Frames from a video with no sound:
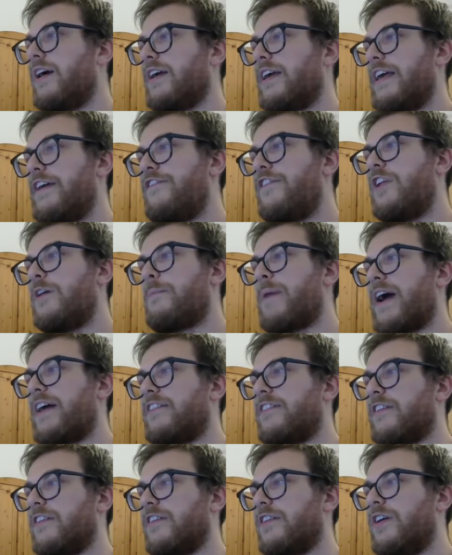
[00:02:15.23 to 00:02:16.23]
Given a
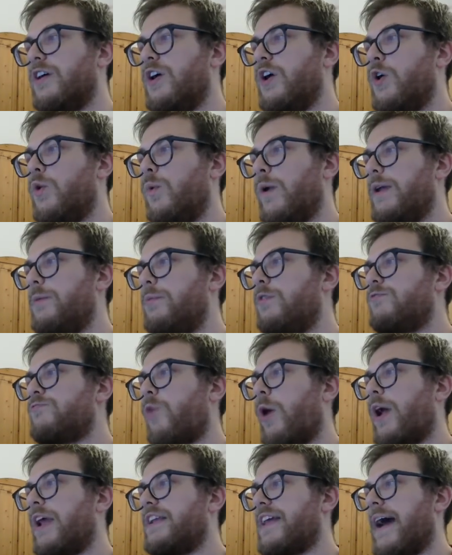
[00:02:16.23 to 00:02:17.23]
pattern, we will
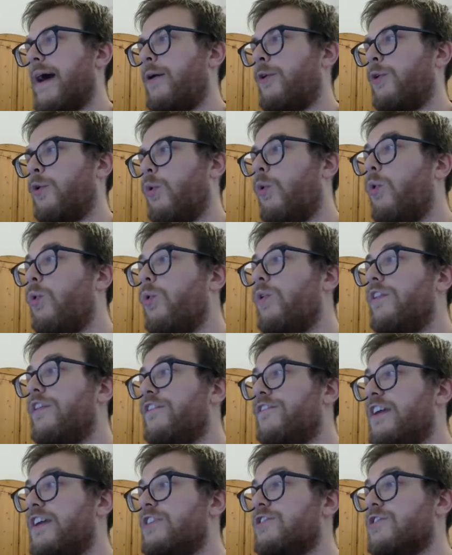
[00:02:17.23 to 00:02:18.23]
write down all the
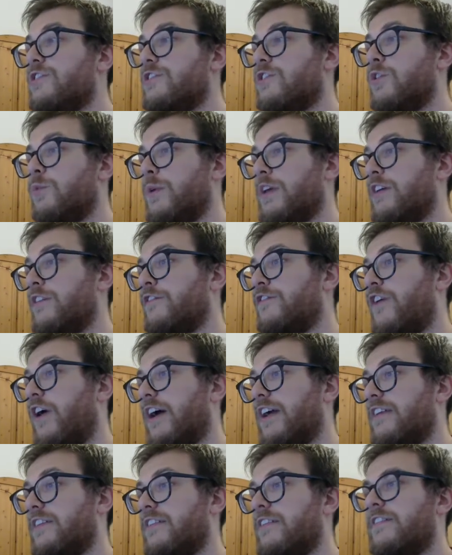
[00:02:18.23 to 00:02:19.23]
features that we can
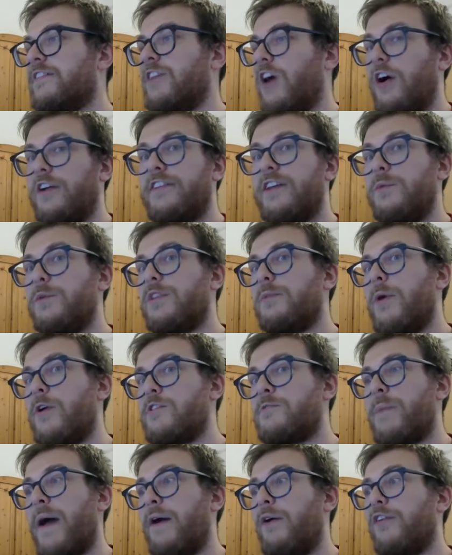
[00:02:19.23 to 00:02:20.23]
find, starting with the
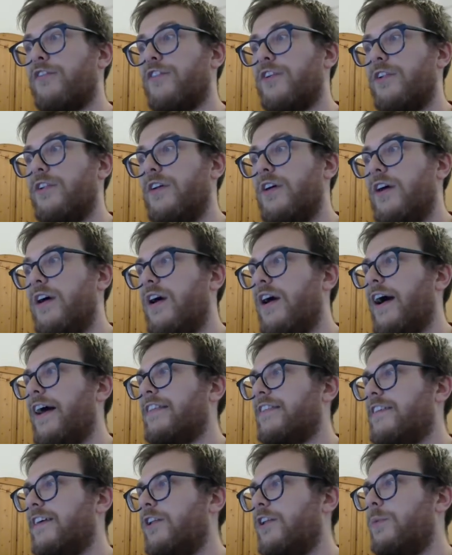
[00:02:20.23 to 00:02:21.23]
most powerful,
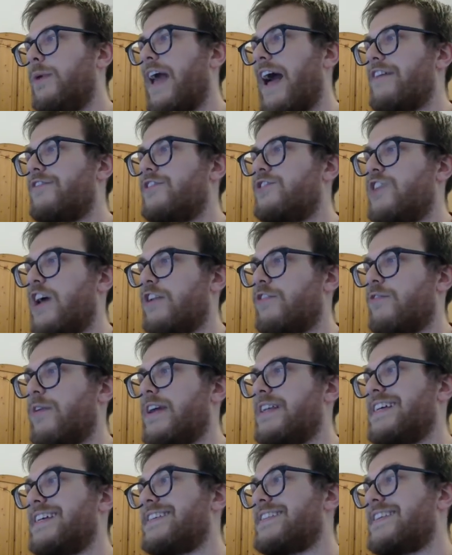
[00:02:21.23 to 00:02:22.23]
until we have a
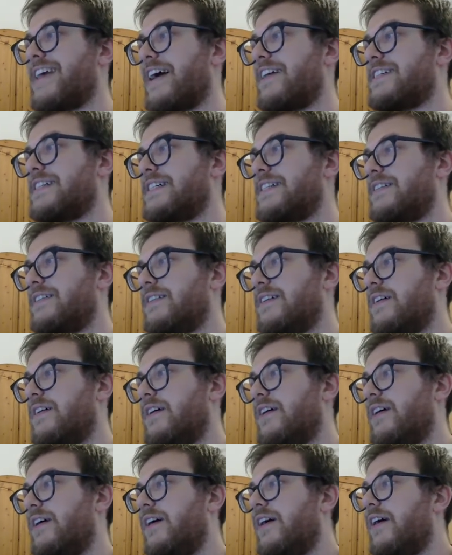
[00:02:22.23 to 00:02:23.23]
generating set.
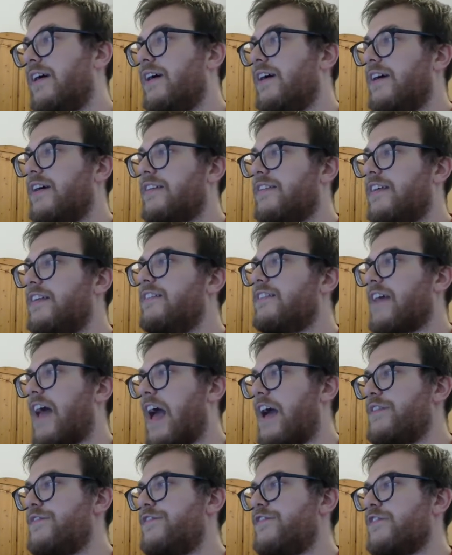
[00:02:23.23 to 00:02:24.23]
Since
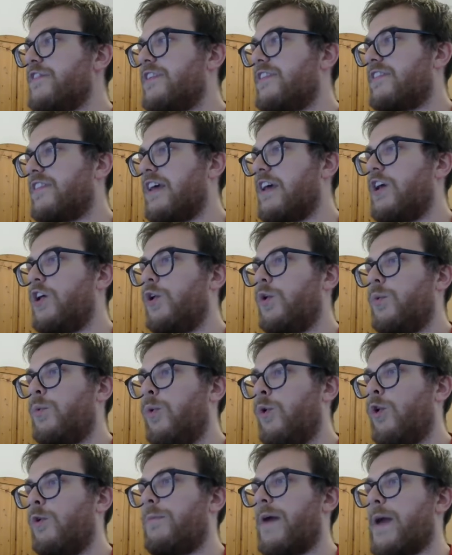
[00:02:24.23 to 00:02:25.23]
every single
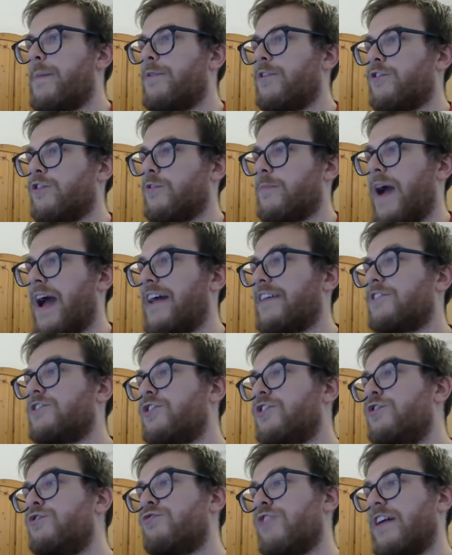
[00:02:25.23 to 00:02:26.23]
wallpaper group has
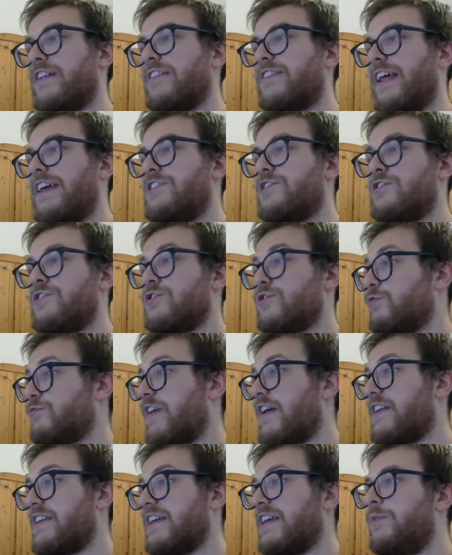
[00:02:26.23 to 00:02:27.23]
two translations
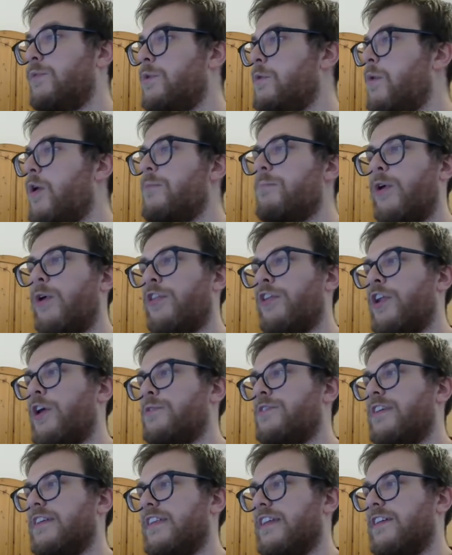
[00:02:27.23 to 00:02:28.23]
already, we won't bother
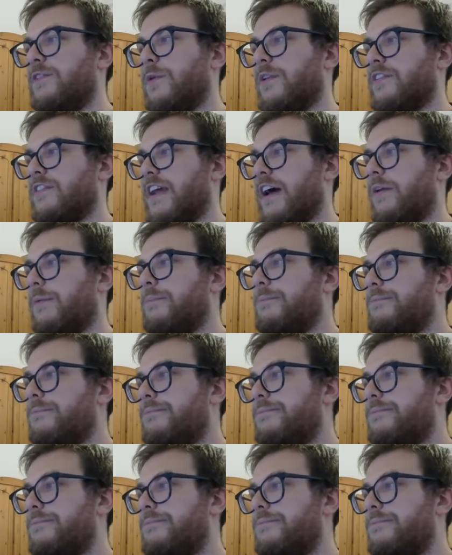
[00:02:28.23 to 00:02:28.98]
noting these ones down.